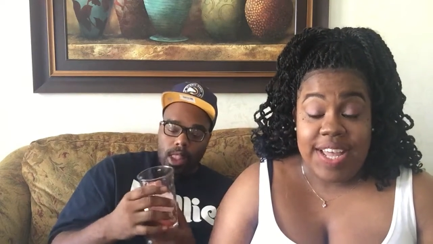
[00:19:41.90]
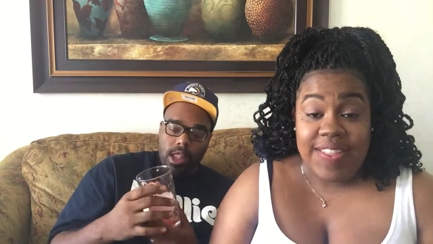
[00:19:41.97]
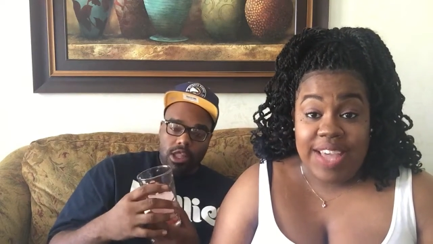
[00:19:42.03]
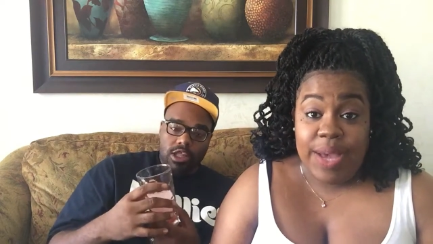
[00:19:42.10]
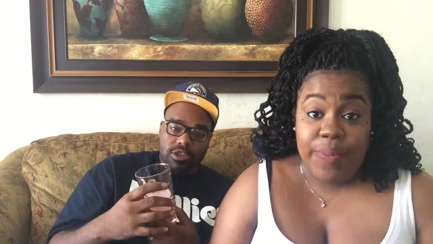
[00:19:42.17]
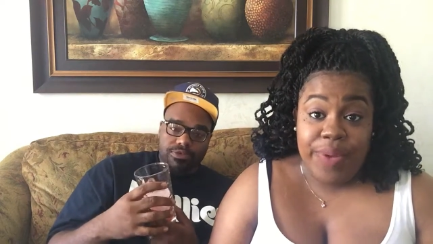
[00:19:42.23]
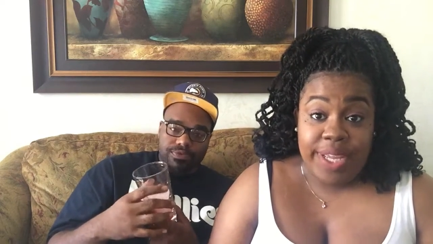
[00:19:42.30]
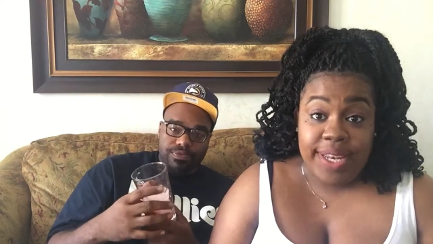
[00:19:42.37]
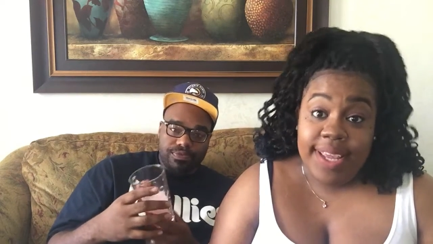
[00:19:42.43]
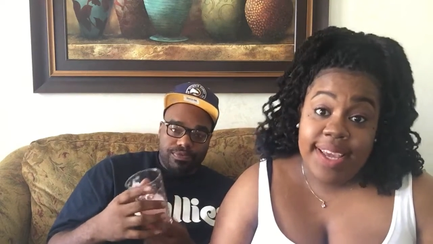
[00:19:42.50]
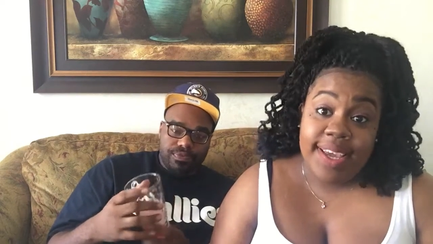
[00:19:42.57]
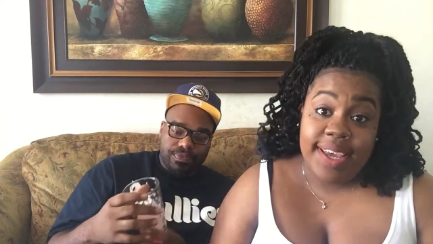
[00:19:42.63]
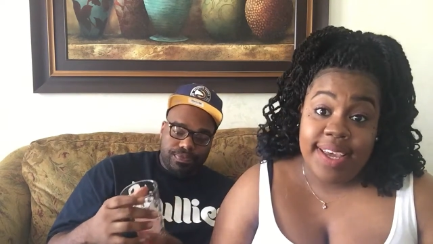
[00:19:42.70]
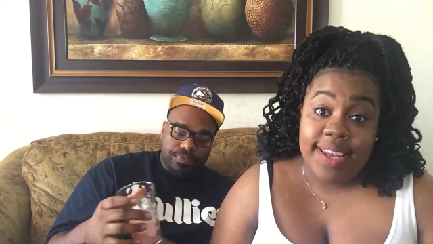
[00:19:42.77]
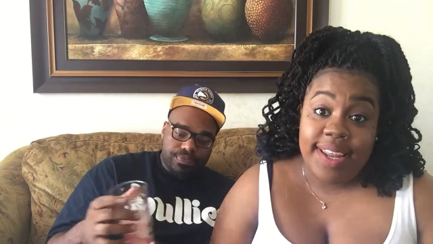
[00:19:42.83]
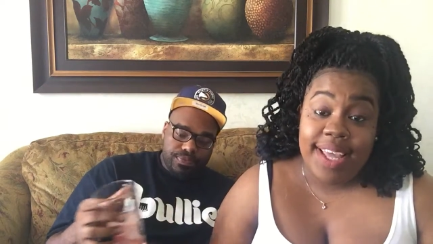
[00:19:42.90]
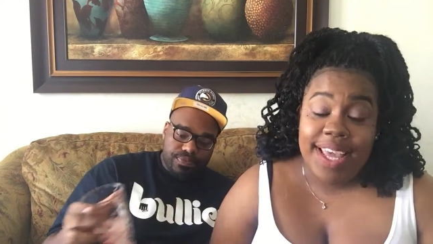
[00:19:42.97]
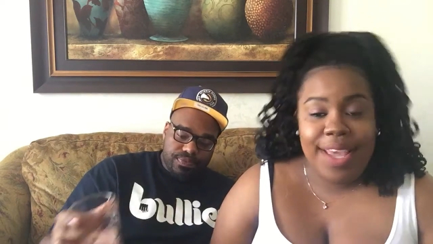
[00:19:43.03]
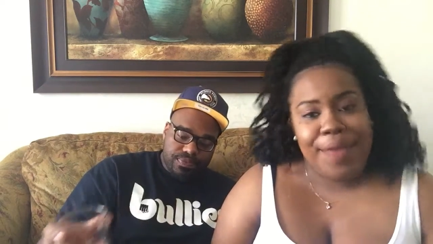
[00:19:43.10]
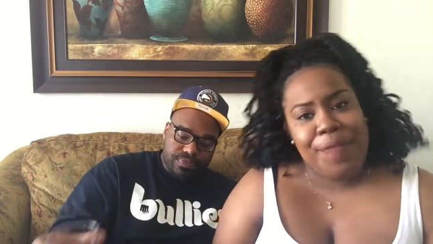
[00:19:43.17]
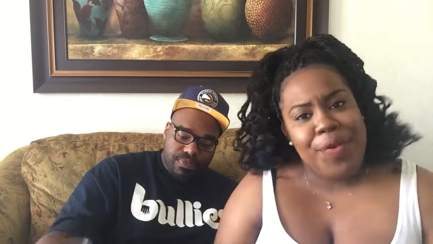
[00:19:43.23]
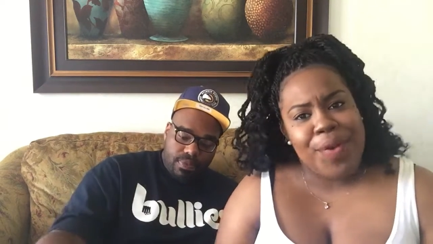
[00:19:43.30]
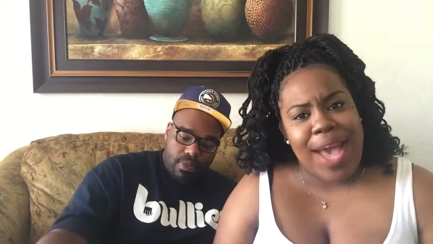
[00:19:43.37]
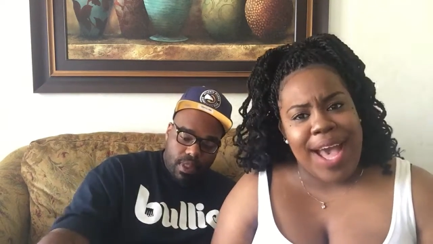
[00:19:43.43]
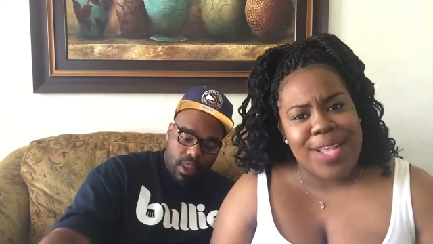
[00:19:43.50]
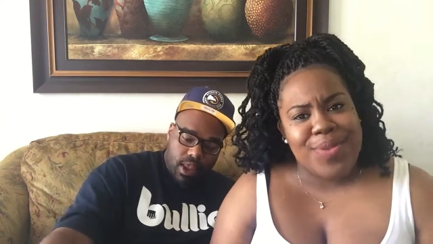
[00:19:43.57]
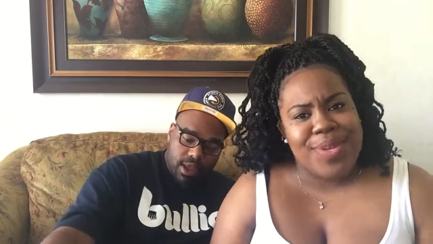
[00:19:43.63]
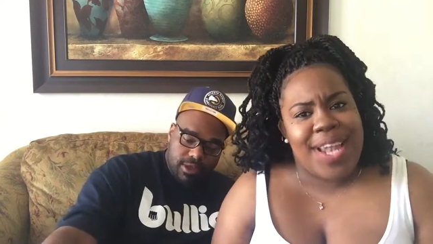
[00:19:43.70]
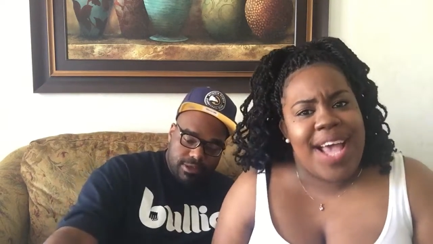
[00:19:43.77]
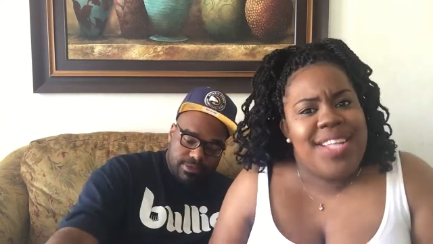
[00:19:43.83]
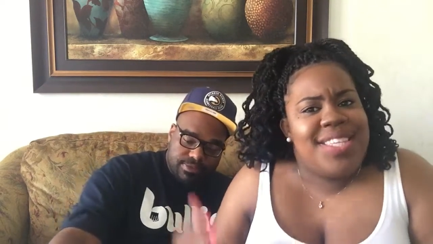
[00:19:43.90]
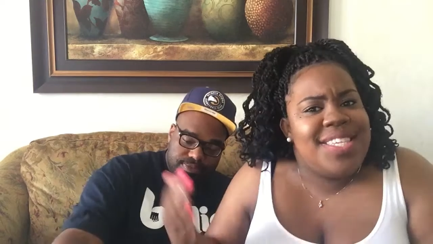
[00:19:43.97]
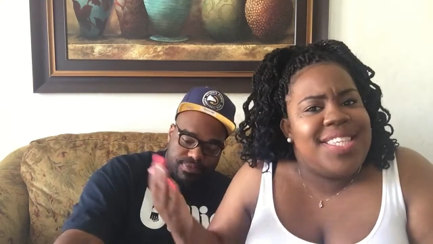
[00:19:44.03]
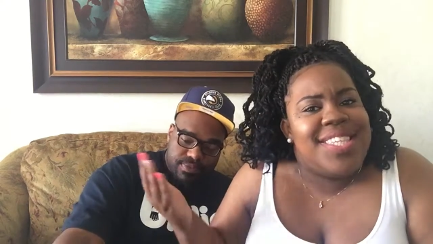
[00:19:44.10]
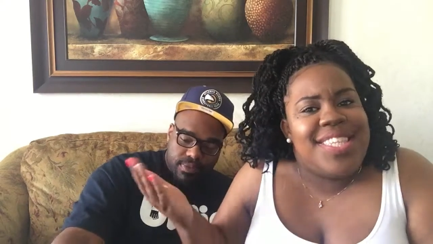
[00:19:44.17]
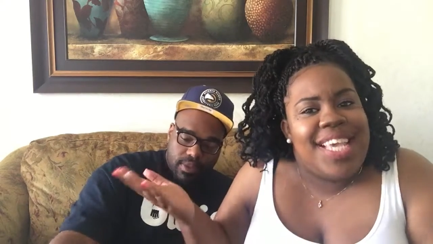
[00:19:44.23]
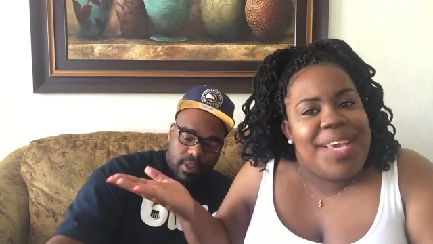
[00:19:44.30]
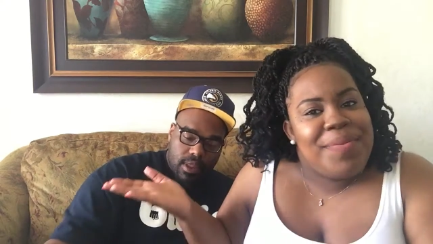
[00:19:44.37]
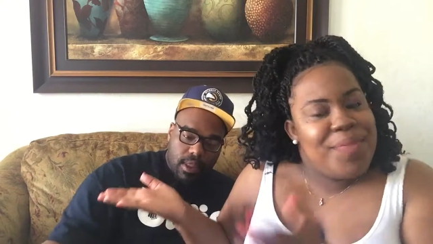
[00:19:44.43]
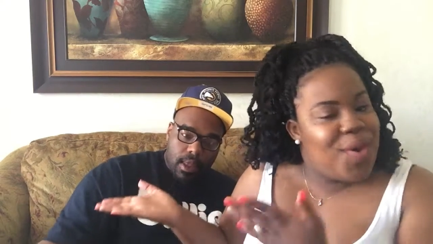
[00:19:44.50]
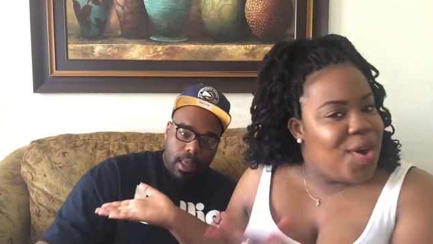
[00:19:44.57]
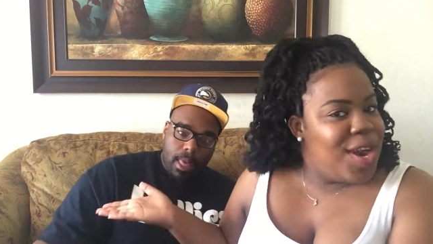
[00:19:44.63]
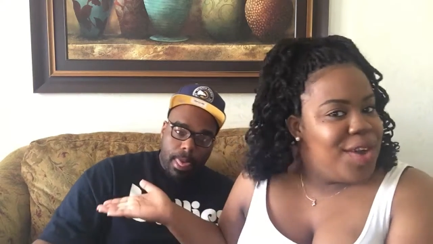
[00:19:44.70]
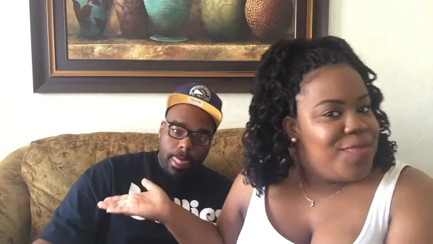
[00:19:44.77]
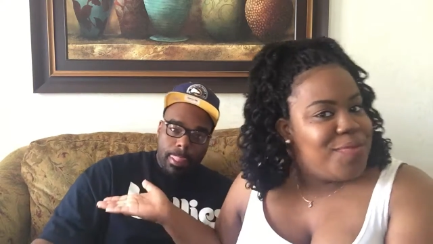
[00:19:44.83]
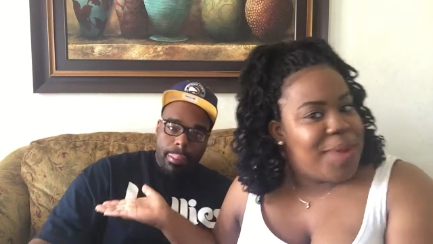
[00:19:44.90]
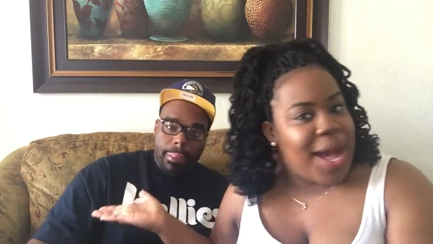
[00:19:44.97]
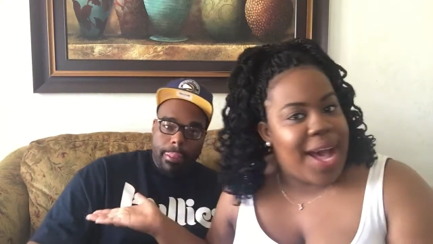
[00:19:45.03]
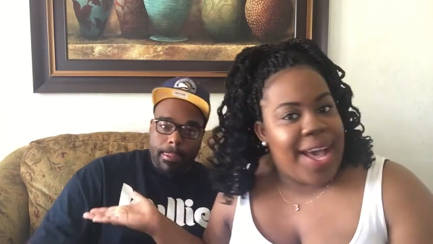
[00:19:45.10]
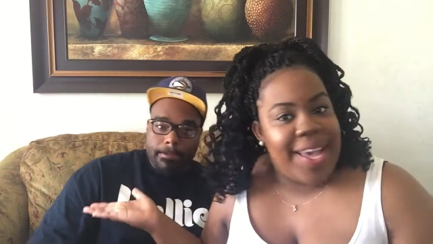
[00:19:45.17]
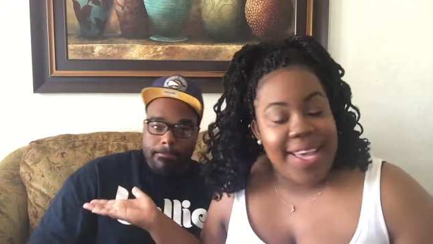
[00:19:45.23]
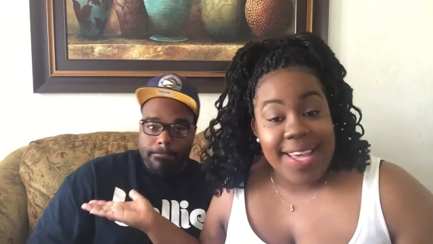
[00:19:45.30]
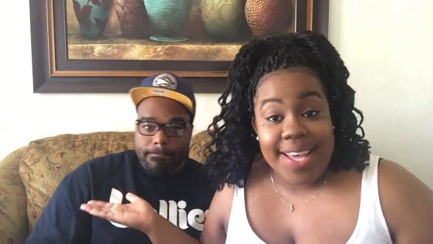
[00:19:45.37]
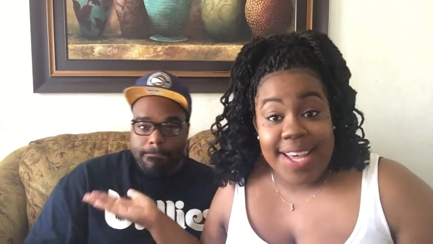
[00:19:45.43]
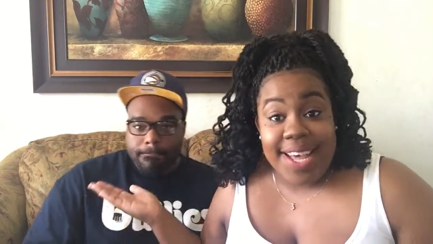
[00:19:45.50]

Speaker 1: that we did. If you guys would like to see more of my